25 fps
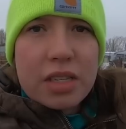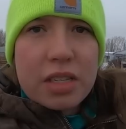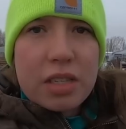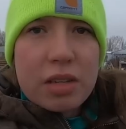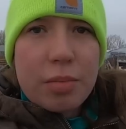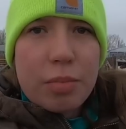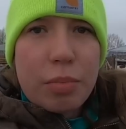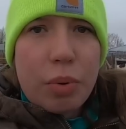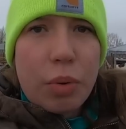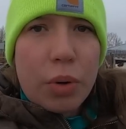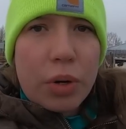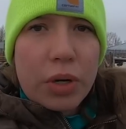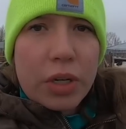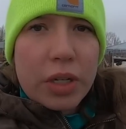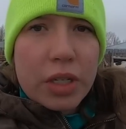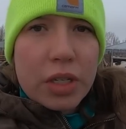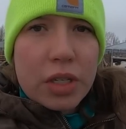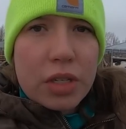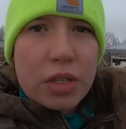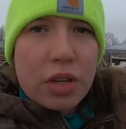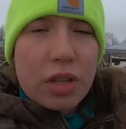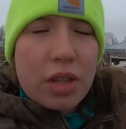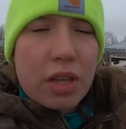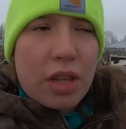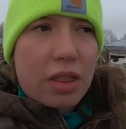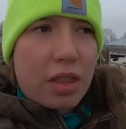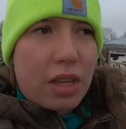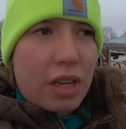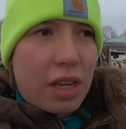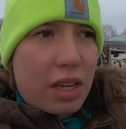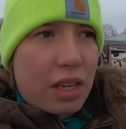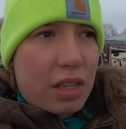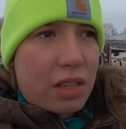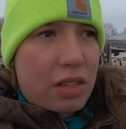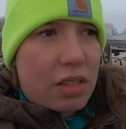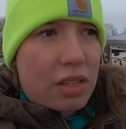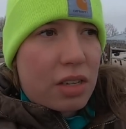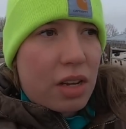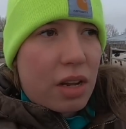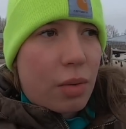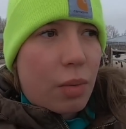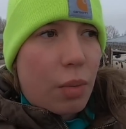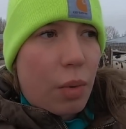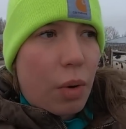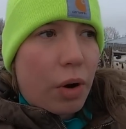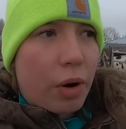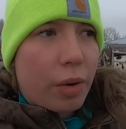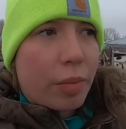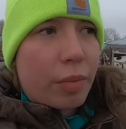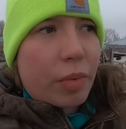is important so that they can stay
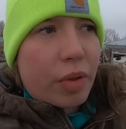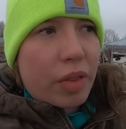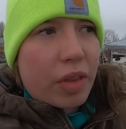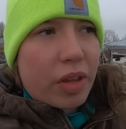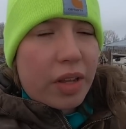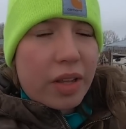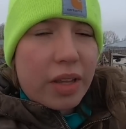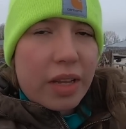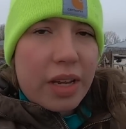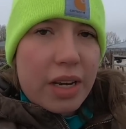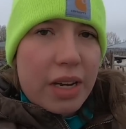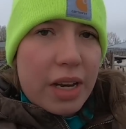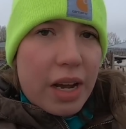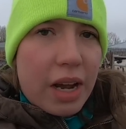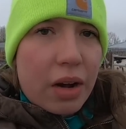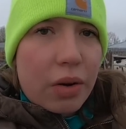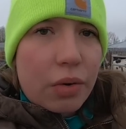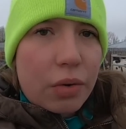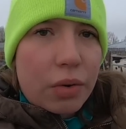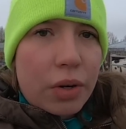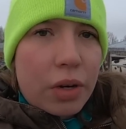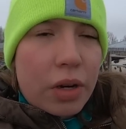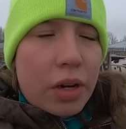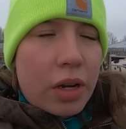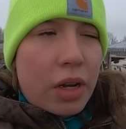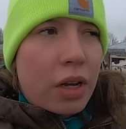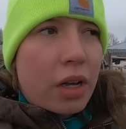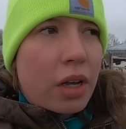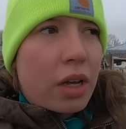warm when they lay down.